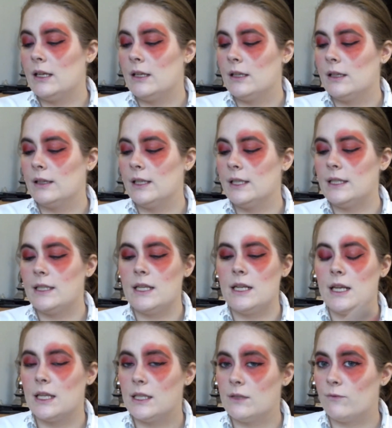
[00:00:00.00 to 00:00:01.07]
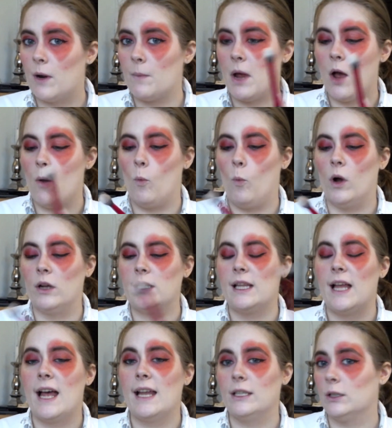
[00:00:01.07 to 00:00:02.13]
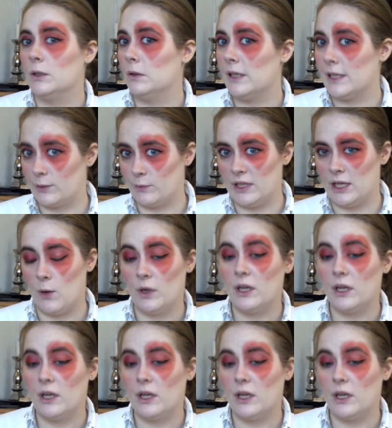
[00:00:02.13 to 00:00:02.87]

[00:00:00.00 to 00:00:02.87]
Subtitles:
Lizzy is from Wonderland, or as we know